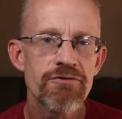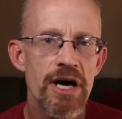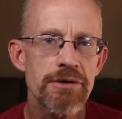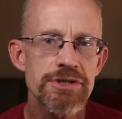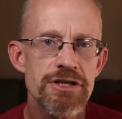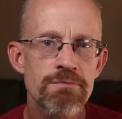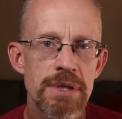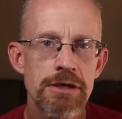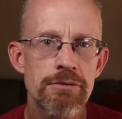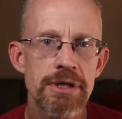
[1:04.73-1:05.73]
Evaluative
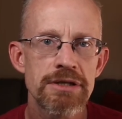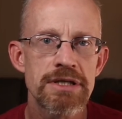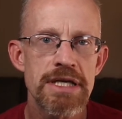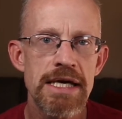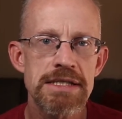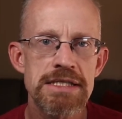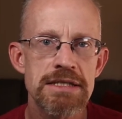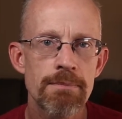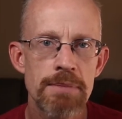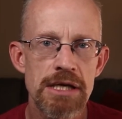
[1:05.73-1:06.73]
metering
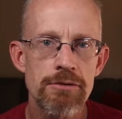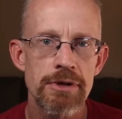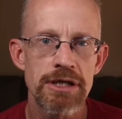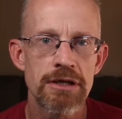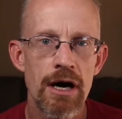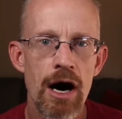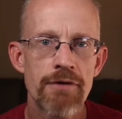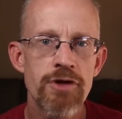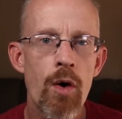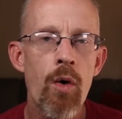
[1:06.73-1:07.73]
takes metering
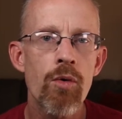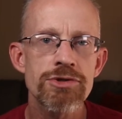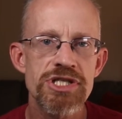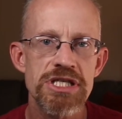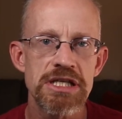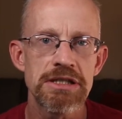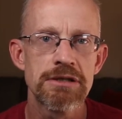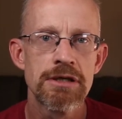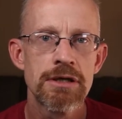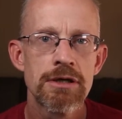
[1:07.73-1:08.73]
of the whole scene.
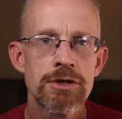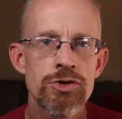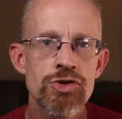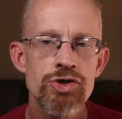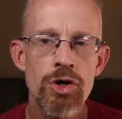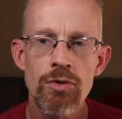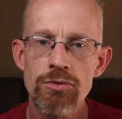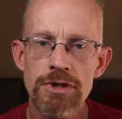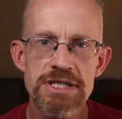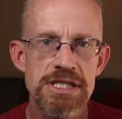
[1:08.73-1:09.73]

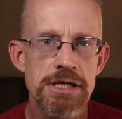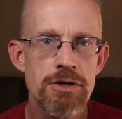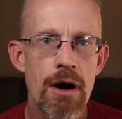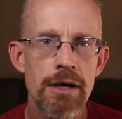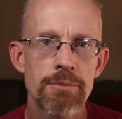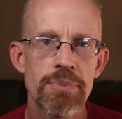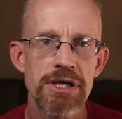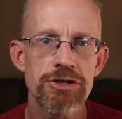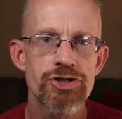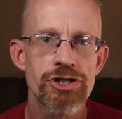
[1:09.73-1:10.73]
So let's say you're on a
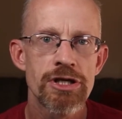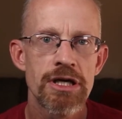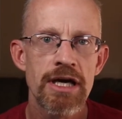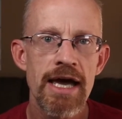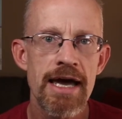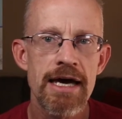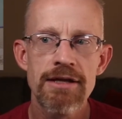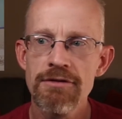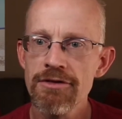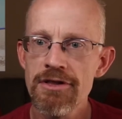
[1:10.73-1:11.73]
beach
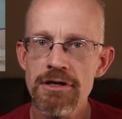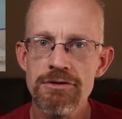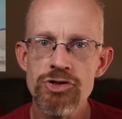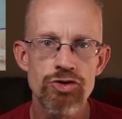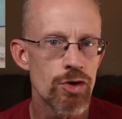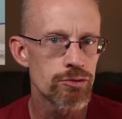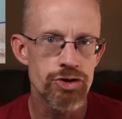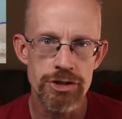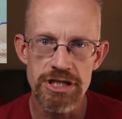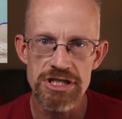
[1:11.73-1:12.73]
and there's no
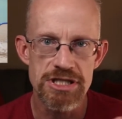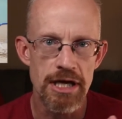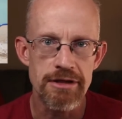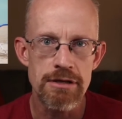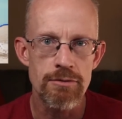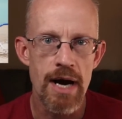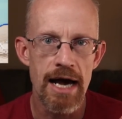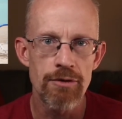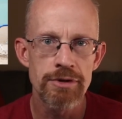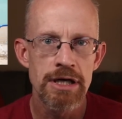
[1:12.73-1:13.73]
trees, nothing
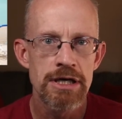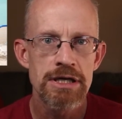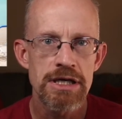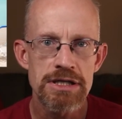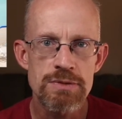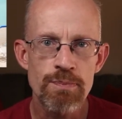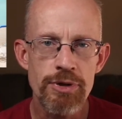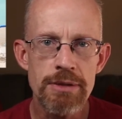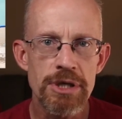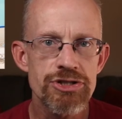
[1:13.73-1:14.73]
around. It's
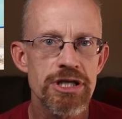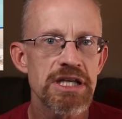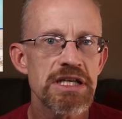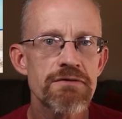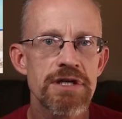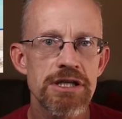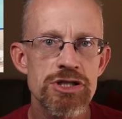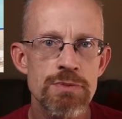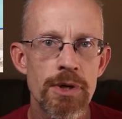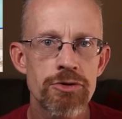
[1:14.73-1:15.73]
pretty much an even
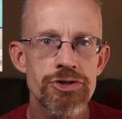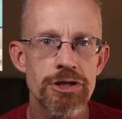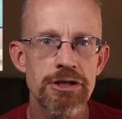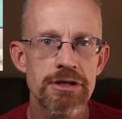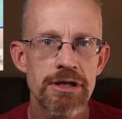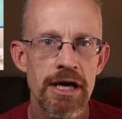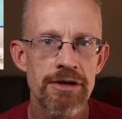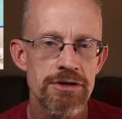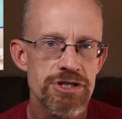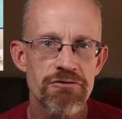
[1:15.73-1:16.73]
exposure,
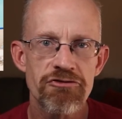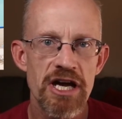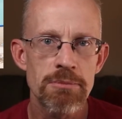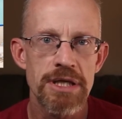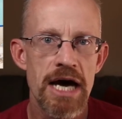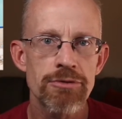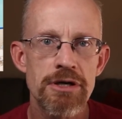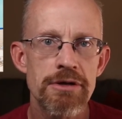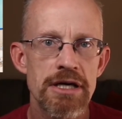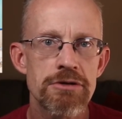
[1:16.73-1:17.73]
and there's a family out
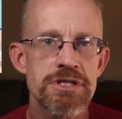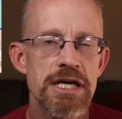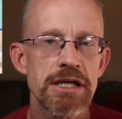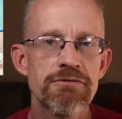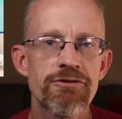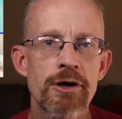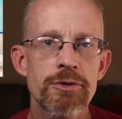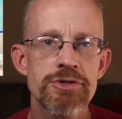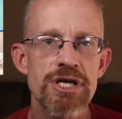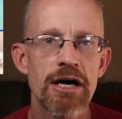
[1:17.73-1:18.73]
there that you're taking
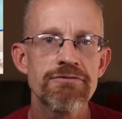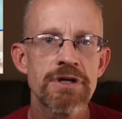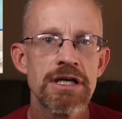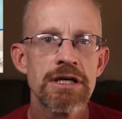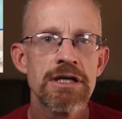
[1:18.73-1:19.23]
photos of.